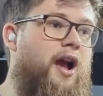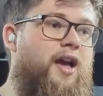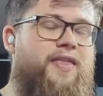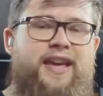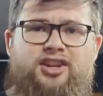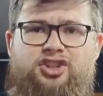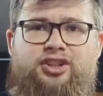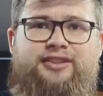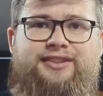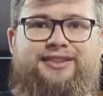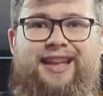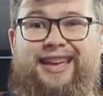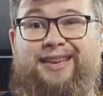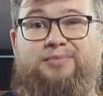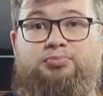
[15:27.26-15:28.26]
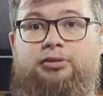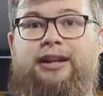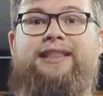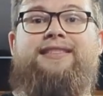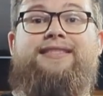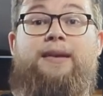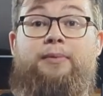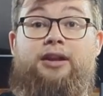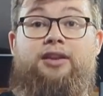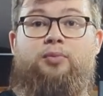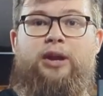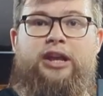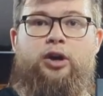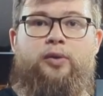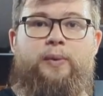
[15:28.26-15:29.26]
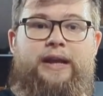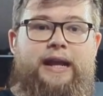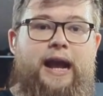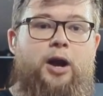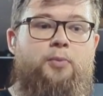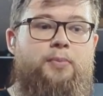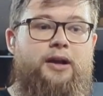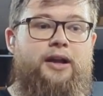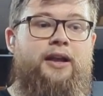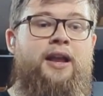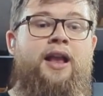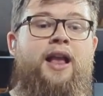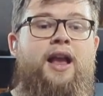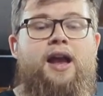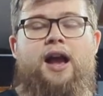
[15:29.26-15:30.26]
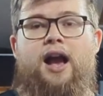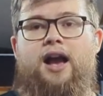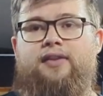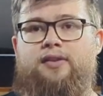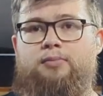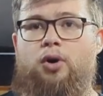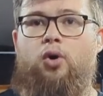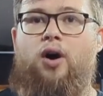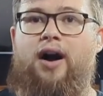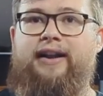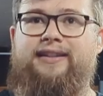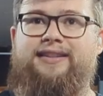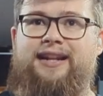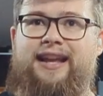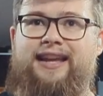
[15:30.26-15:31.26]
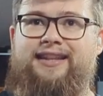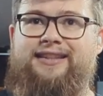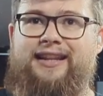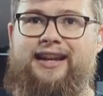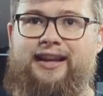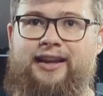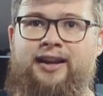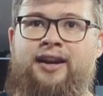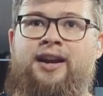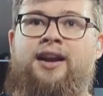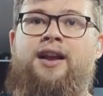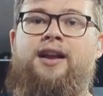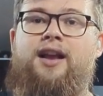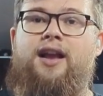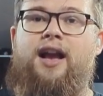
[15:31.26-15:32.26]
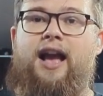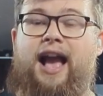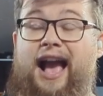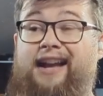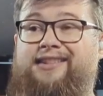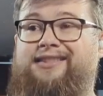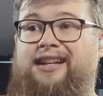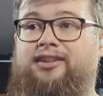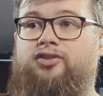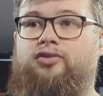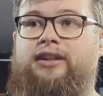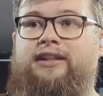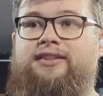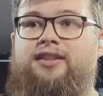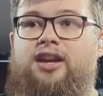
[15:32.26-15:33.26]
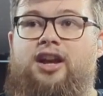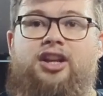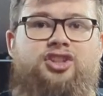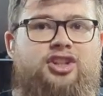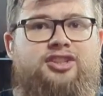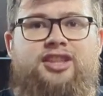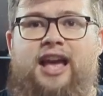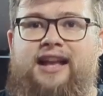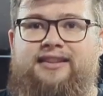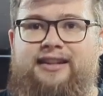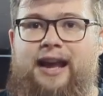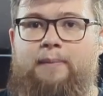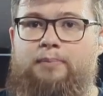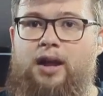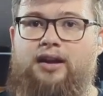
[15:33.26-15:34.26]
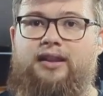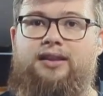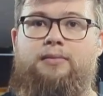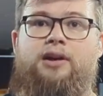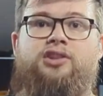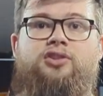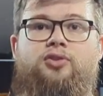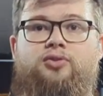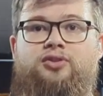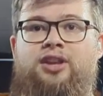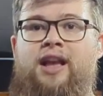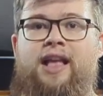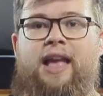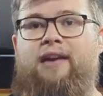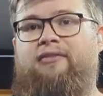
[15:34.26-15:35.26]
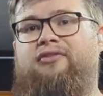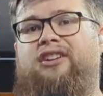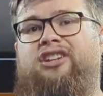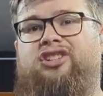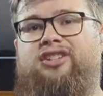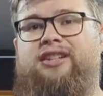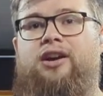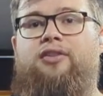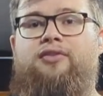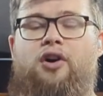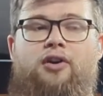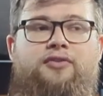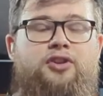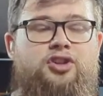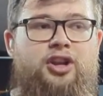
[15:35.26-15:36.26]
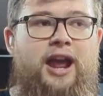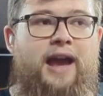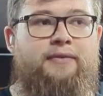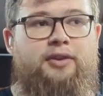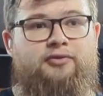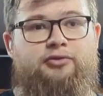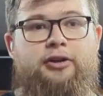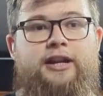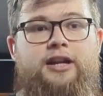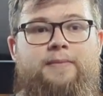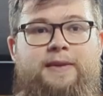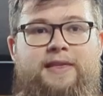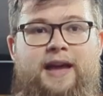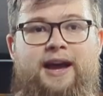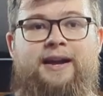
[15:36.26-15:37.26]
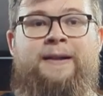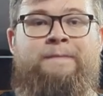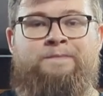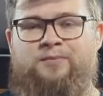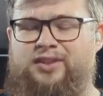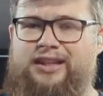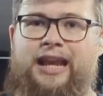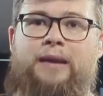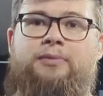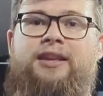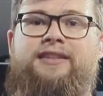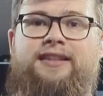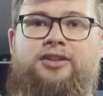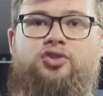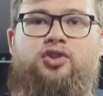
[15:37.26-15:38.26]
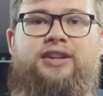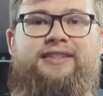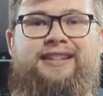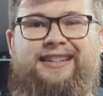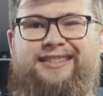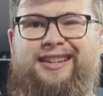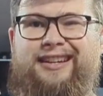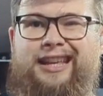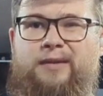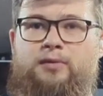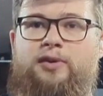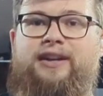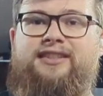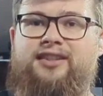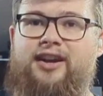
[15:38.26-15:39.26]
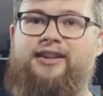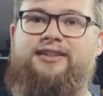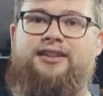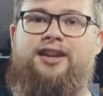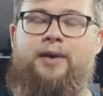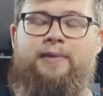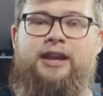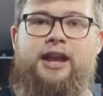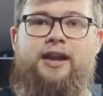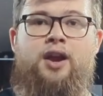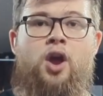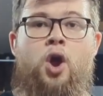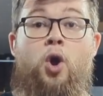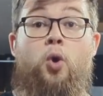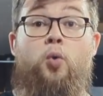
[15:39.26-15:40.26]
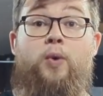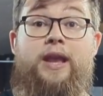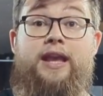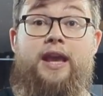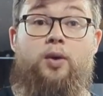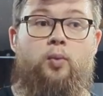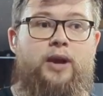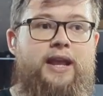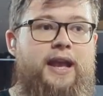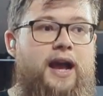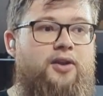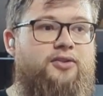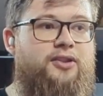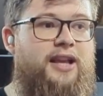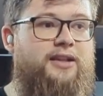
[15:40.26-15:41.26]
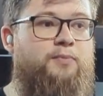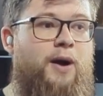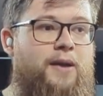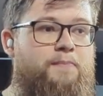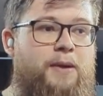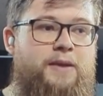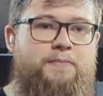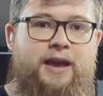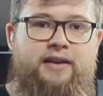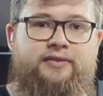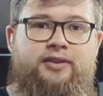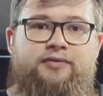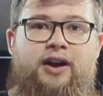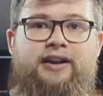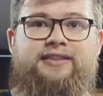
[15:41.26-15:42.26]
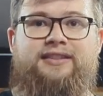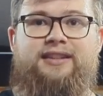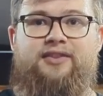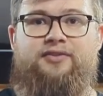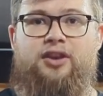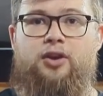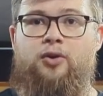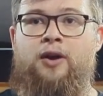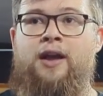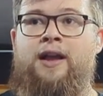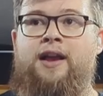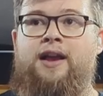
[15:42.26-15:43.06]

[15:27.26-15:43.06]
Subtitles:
they should stay pretty similar week on, week out. But the more isolating accessories that are just there to get blood in the muscles and finish yourself off, you should have the freedom in that to keep things interesting. It's going to keep you excited coming in, week out. So that's my big bit of advice, is if you